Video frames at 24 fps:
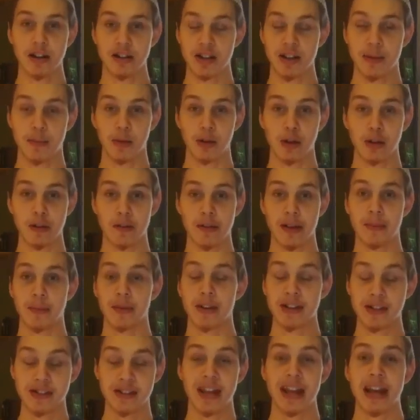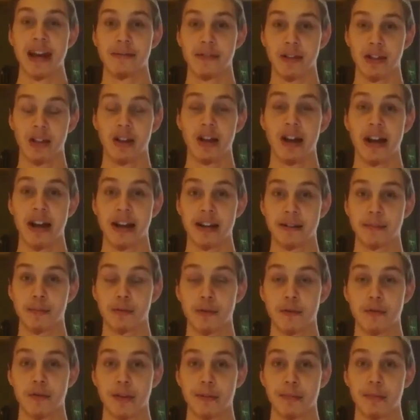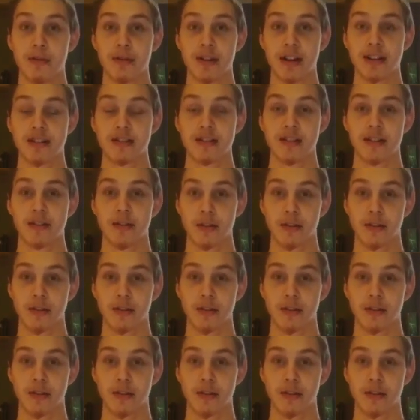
typical of them, because they have the lie to prove their point.